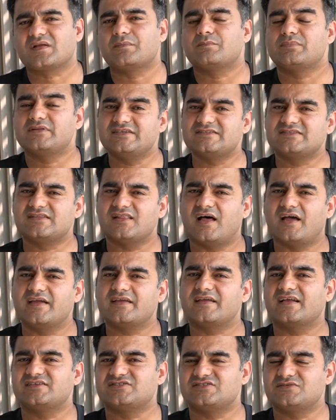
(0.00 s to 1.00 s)
Please
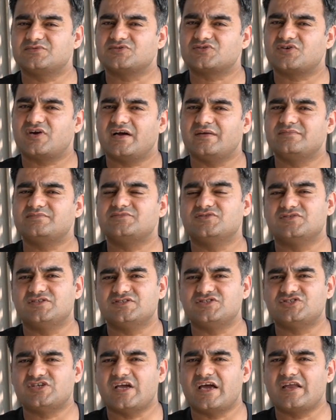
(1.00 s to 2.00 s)
like and subscribe to
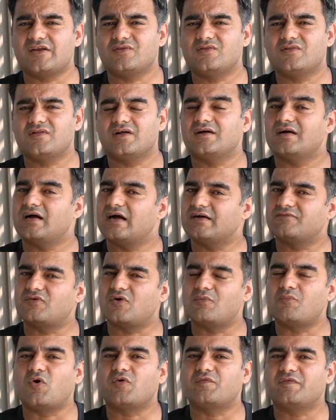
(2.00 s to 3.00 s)
this channel
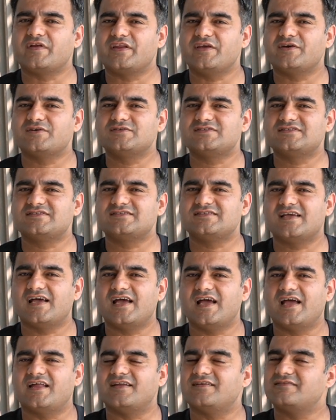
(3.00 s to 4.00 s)
for more videos
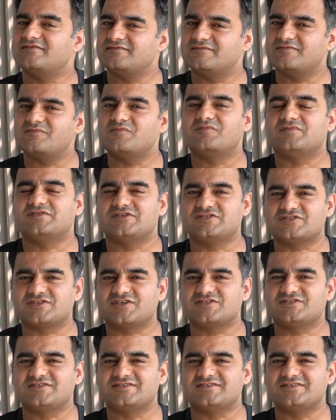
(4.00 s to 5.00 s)
and
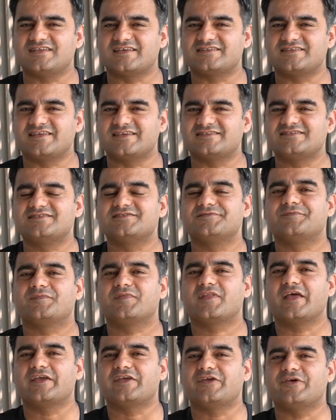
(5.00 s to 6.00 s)
discussion like this.
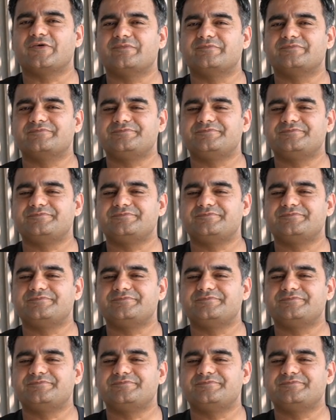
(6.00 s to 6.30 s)
Thank you.